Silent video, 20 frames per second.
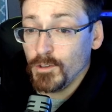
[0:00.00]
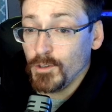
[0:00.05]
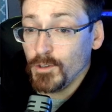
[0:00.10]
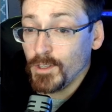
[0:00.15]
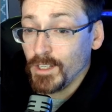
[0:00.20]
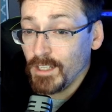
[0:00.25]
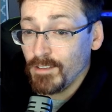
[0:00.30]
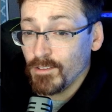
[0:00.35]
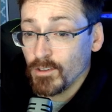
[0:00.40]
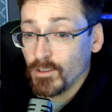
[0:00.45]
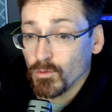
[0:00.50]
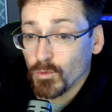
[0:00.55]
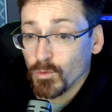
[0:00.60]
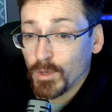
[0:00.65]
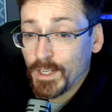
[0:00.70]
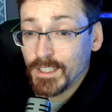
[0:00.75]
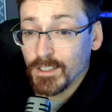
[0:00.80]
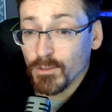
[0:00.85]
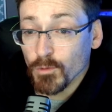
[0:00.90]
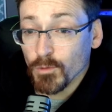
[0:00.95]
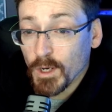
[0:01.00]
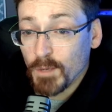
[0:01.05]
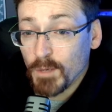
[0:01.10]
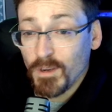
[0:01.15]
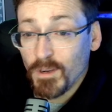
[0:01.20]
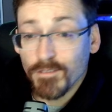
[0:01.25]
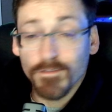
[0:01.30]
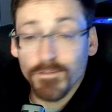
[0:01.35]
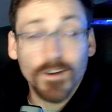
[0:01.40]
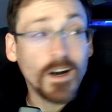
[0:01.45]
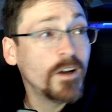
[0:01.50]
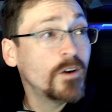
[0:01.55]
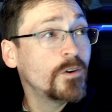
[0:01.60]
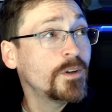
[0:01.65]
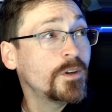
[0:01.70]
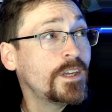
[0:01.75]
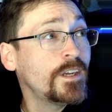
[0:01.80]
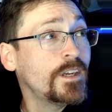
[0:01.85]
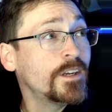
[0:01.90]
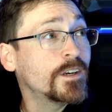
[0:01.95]
You can even read the README file
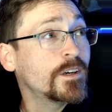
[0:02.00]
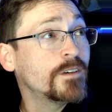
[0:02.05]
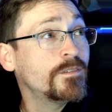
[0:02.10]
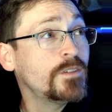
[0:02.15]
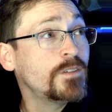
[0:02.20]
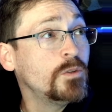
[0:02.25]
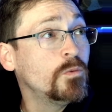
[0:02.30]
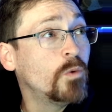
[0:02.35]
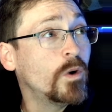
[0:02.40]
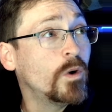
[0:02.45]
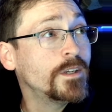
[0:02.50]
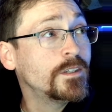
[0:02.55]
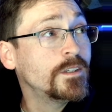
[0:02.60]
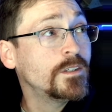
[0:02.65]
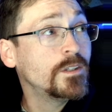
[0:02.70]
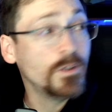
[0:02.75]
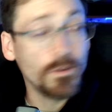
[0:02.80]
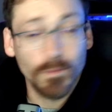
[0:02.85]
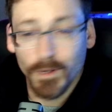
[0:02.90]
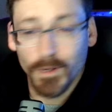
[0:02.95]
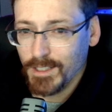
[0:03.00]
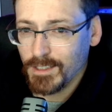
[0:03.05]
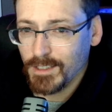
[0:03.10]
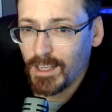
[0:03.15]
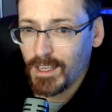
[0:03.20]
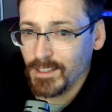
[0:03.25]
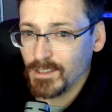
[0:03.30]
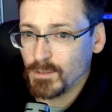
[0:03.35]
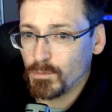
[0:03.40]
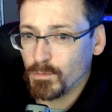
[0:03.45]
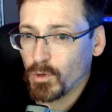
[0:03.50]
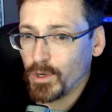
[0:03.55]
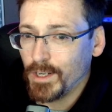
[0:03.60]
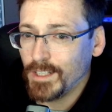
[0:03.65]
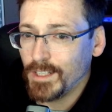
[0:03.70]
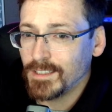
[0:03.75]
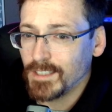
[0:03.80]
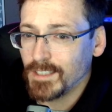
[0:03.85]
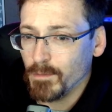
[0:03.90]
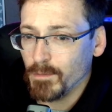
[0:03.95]
here if you want to, but it's
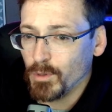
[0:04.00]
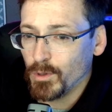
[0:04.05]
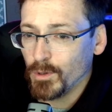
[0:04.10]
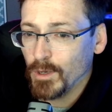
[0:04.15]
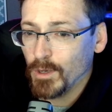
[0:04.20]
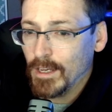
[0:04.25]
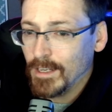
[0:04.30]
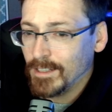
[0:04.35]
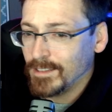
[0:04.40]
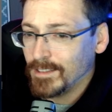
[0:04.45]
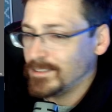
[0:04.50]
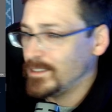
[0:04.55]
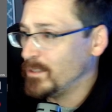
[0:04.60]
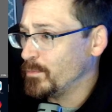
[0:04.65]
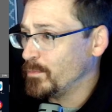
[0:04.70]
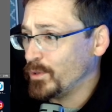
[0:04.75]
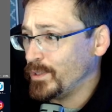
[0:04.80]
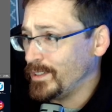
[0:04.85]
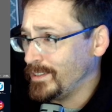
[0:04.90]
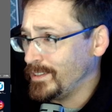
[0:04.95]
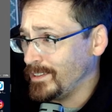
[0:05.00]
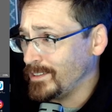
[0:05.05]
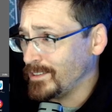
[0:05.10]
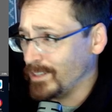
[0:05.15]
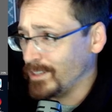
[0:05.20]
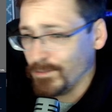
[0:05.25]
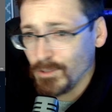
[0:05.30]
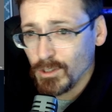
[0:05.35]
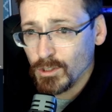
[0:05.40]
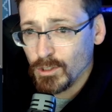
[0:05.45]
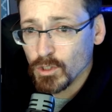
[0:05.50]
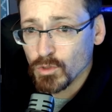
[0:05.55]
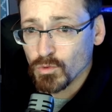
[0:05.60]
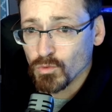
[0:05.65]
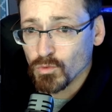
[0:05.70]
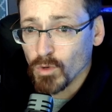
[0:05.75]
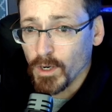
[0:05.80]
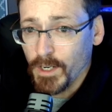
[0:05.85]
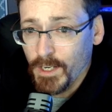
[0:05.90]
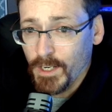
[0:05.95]
pretty simple, easy stuff. You just
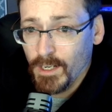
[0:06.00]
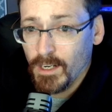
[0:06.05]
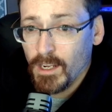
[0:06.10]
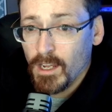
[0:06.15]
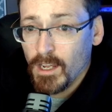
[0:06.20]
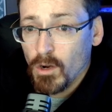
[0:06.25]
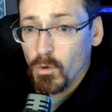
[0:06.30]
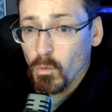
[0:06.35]
run it.